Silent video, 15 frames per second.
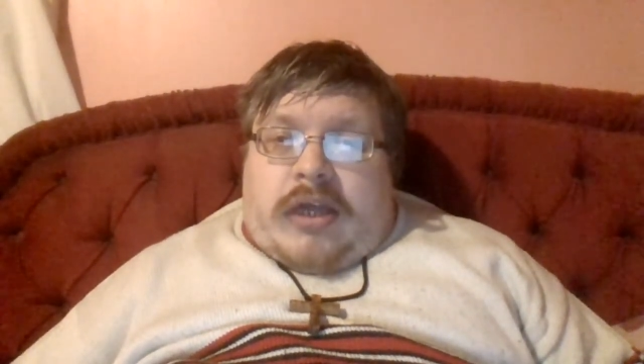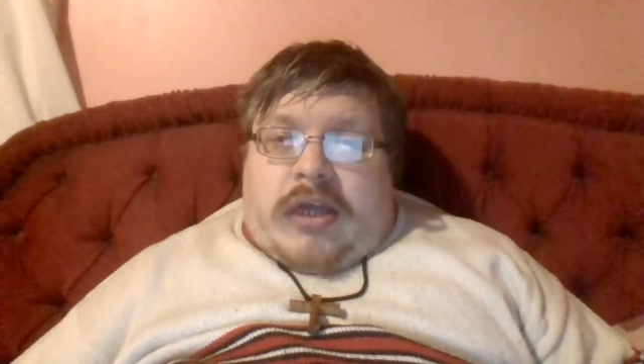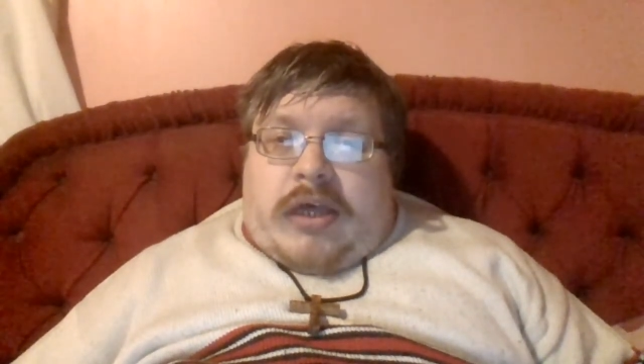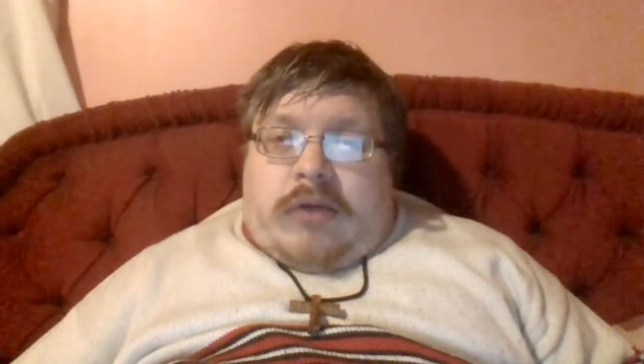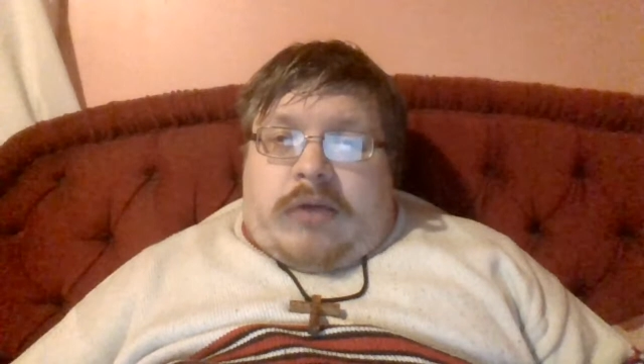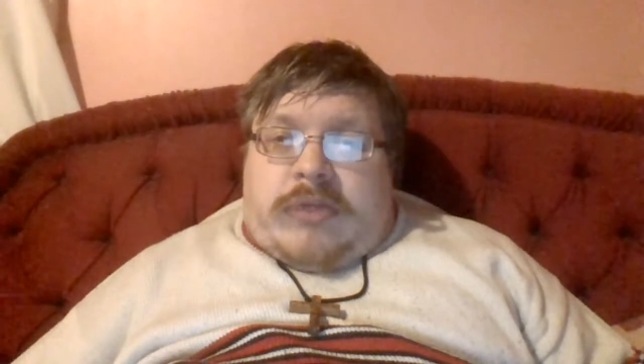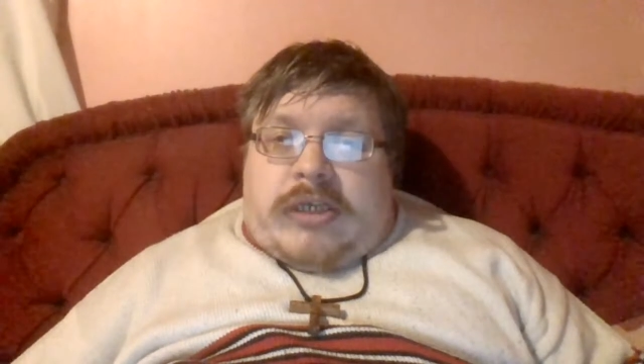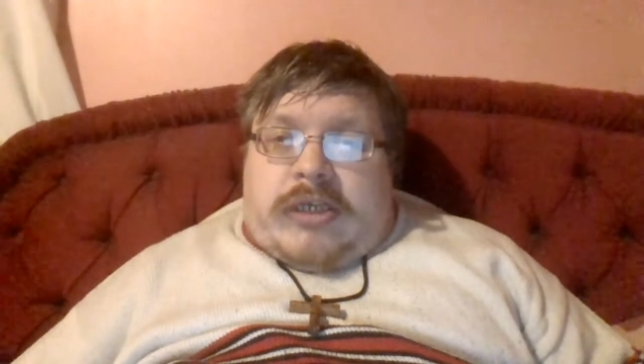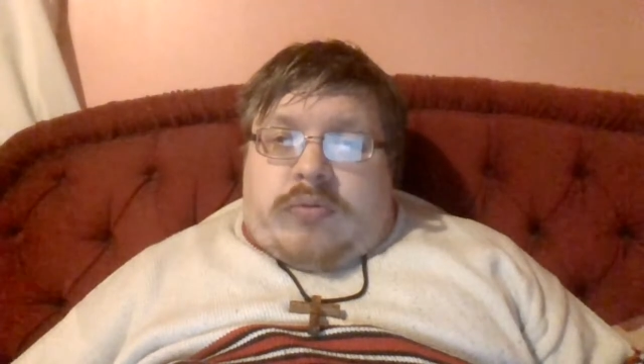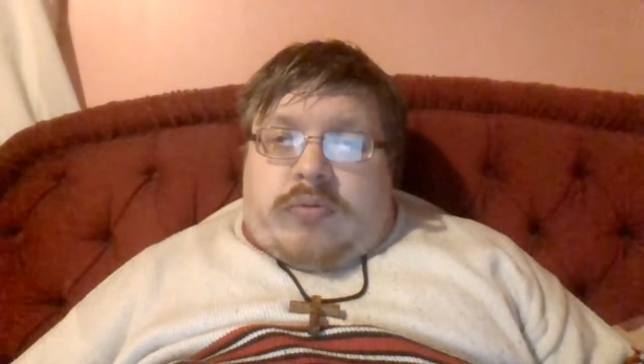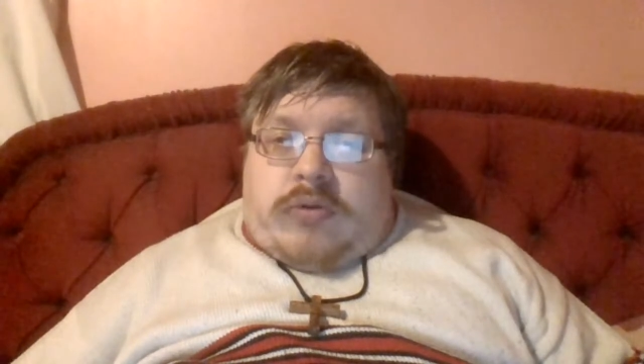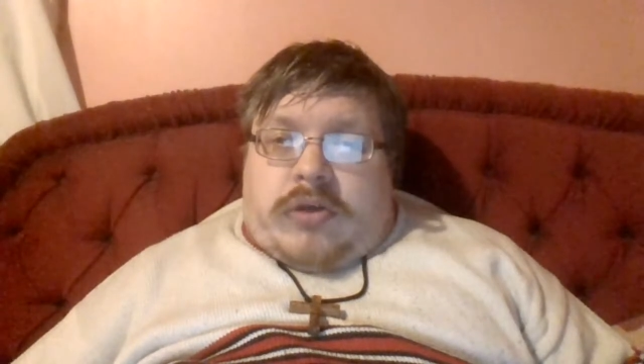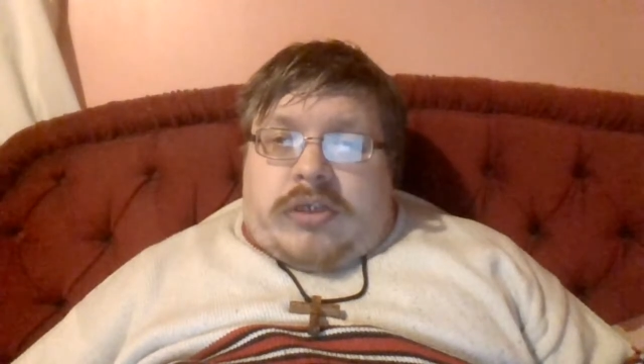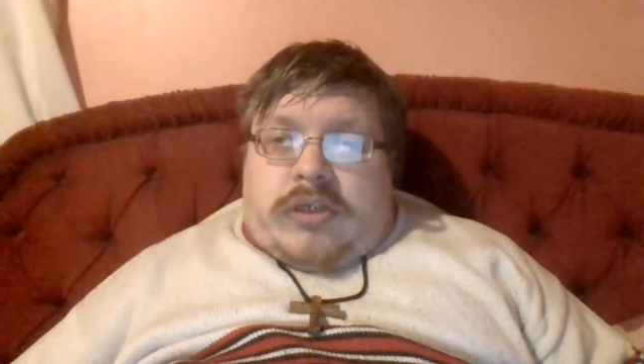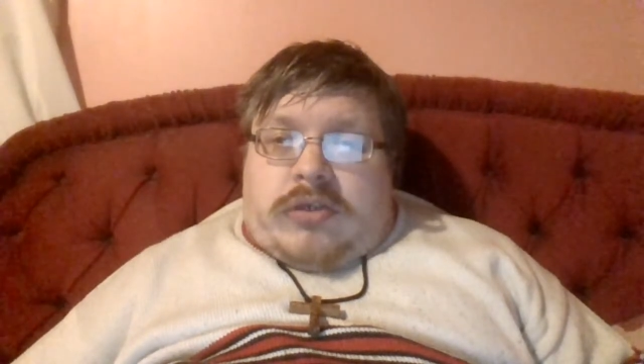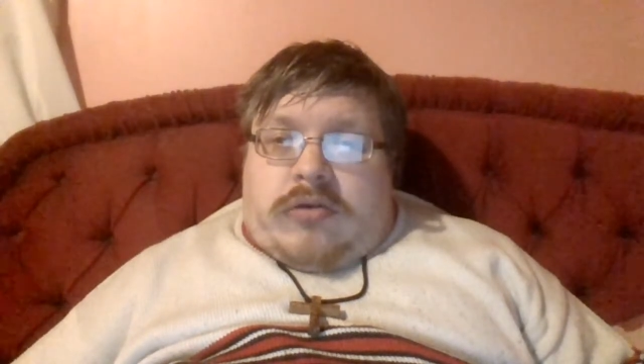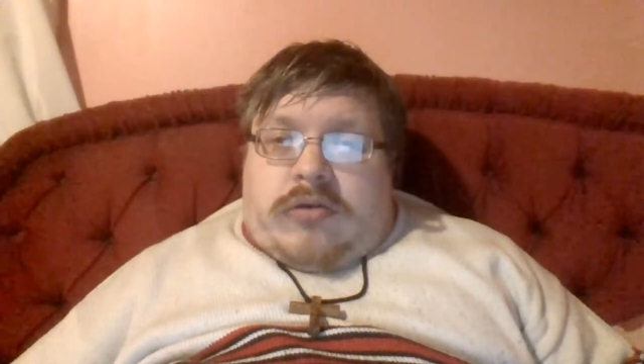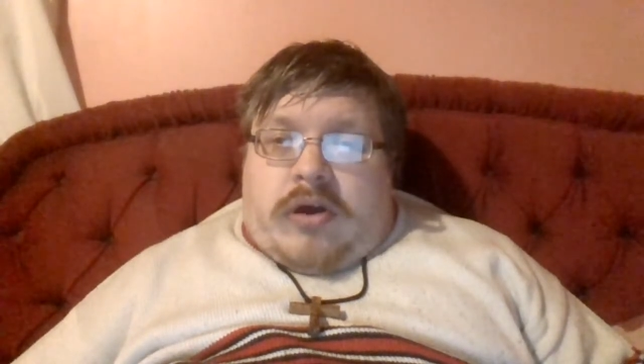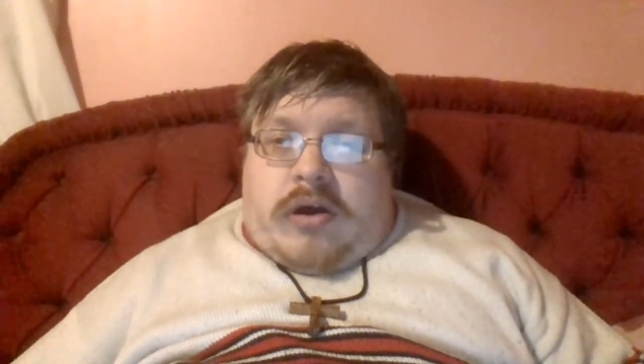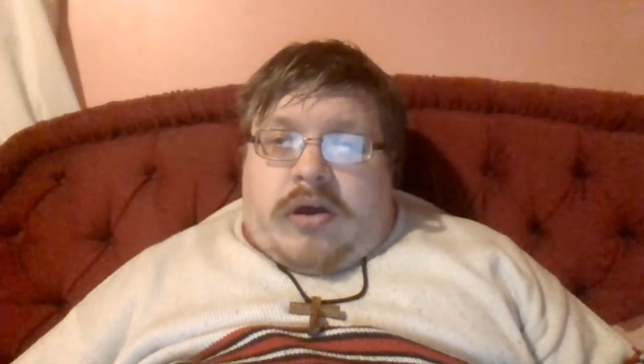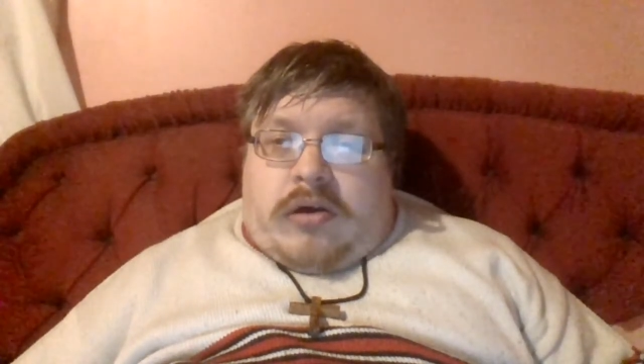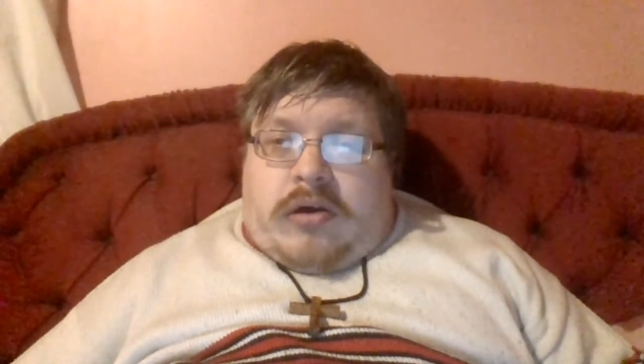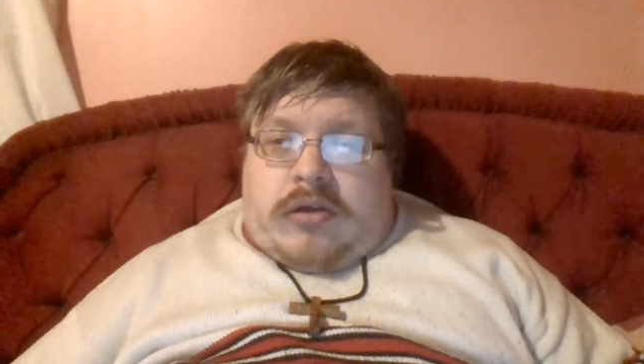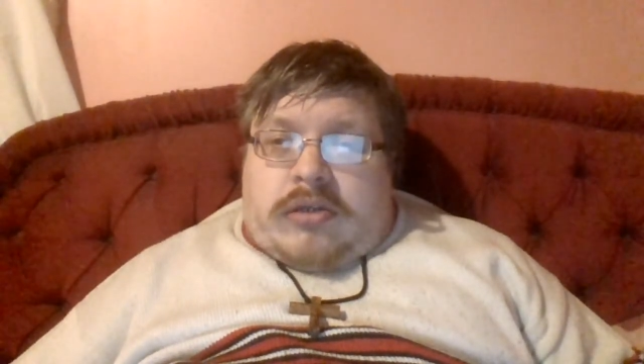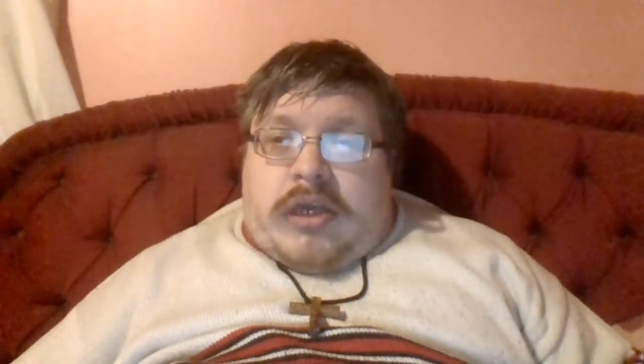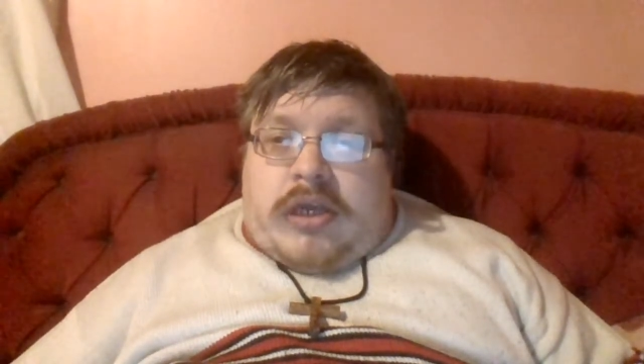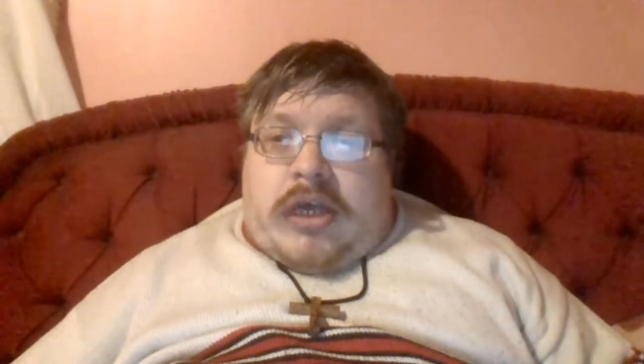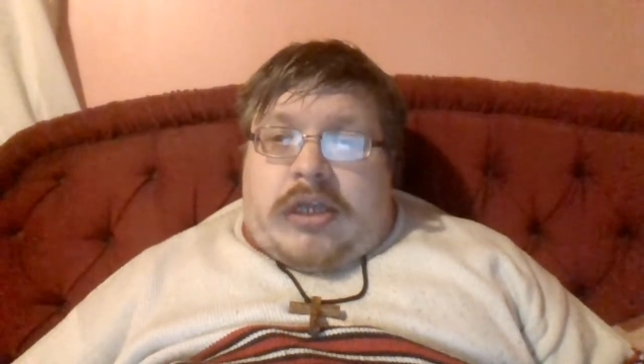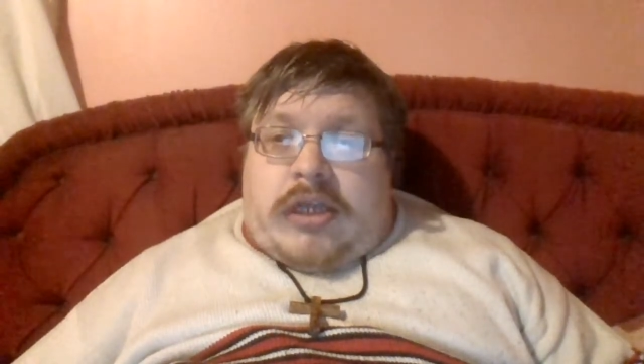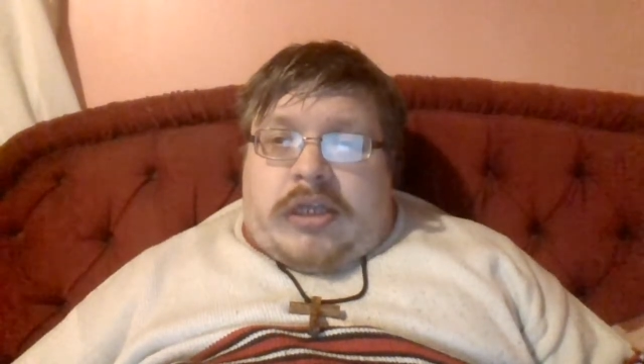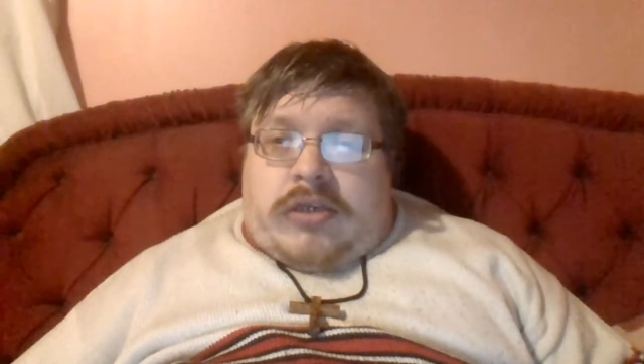and when you lie down, and when you rise up.